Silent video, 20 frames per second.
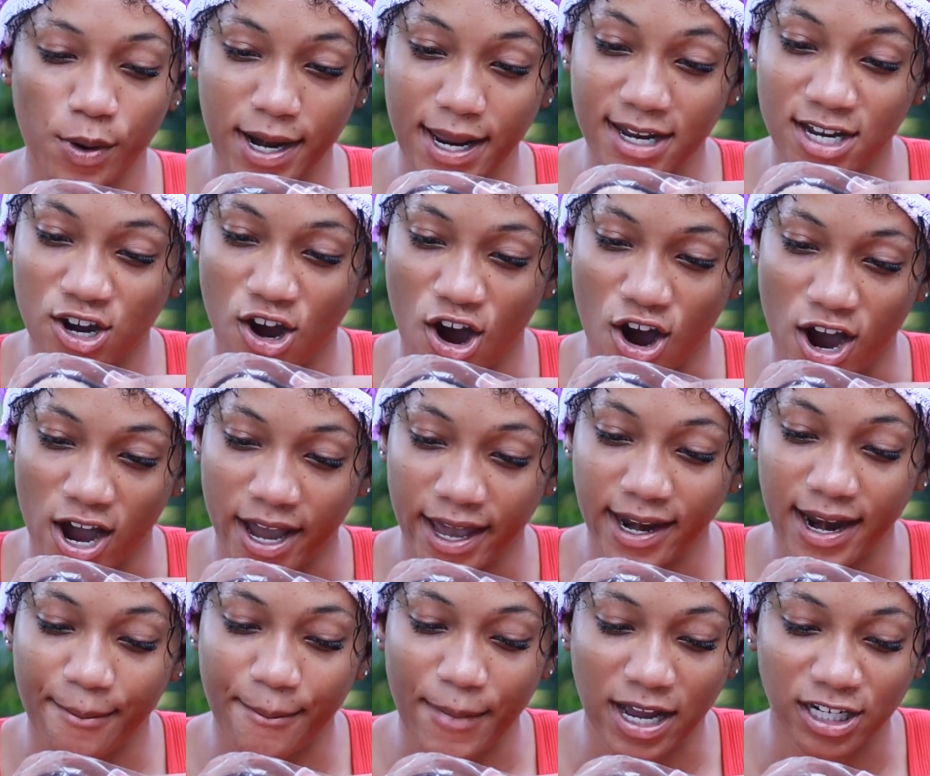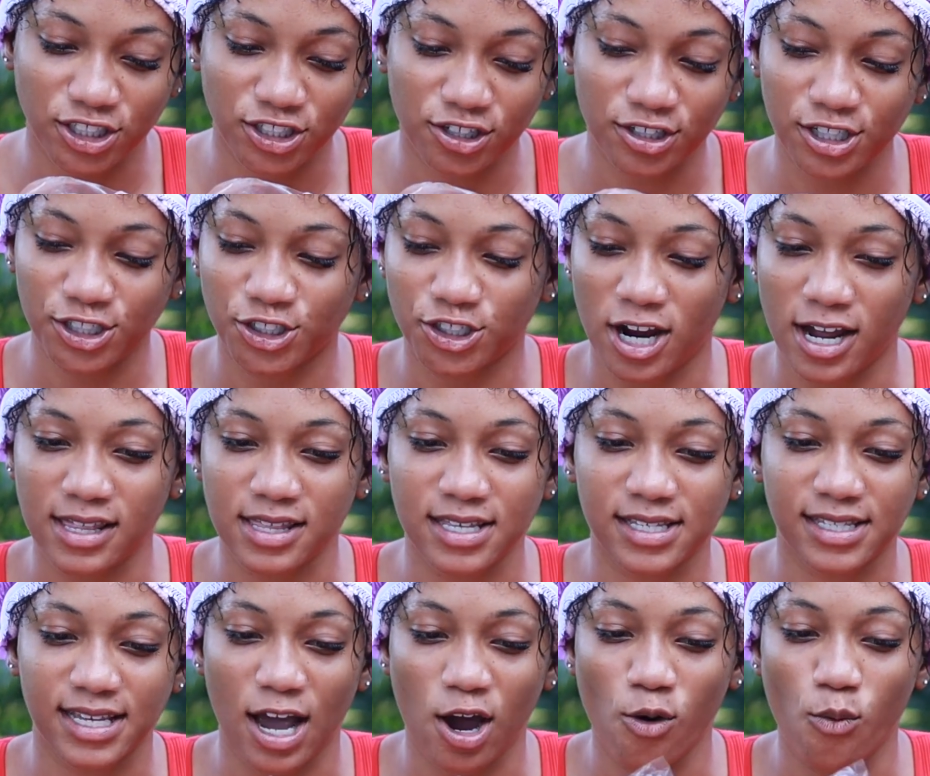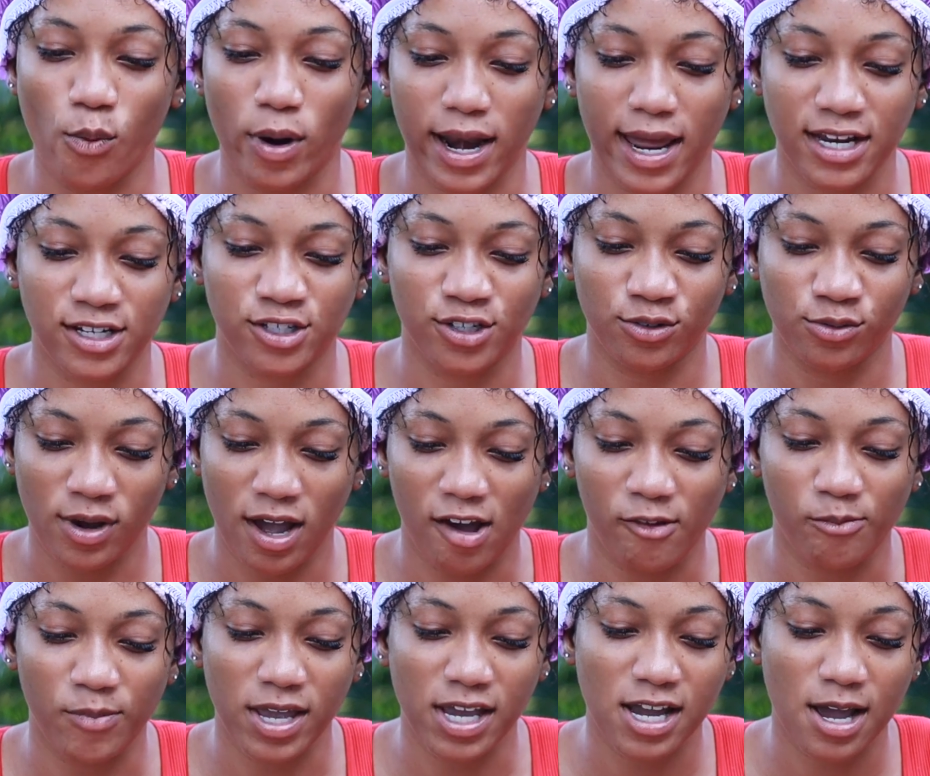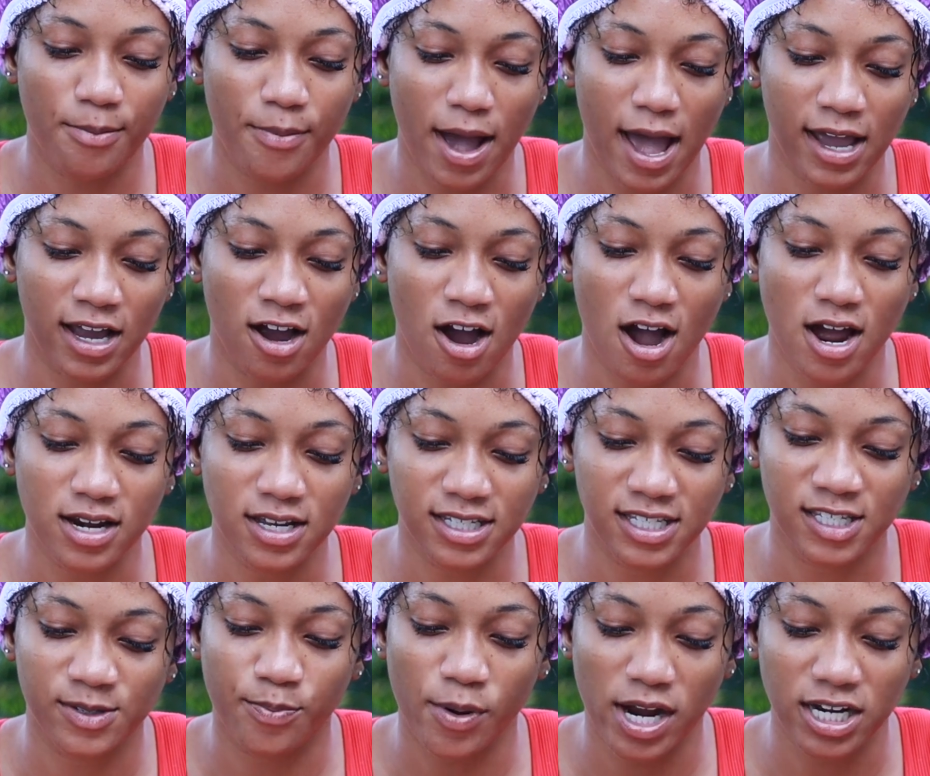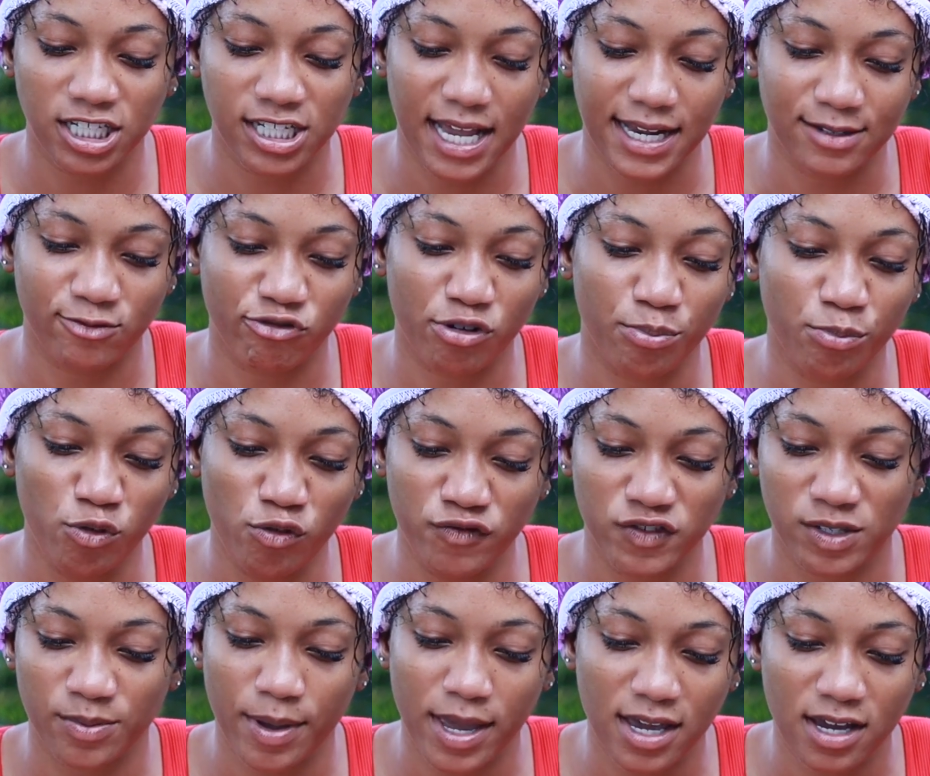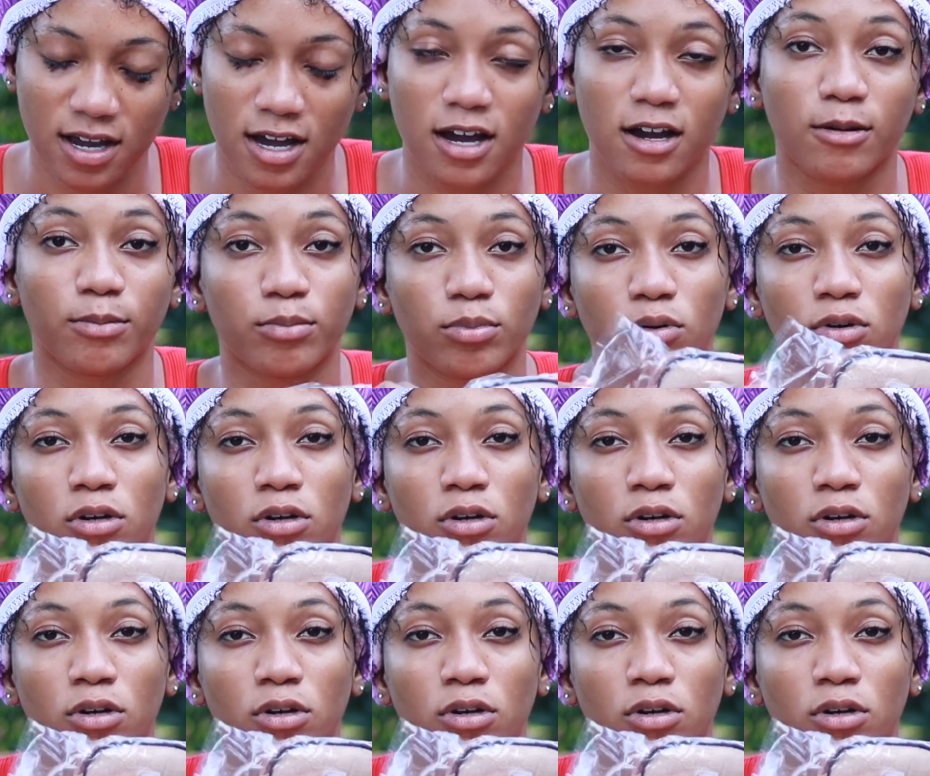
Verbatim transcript: what I got? I'm actually going to try this out when I do have makeup. I got a sponge that removes makeup.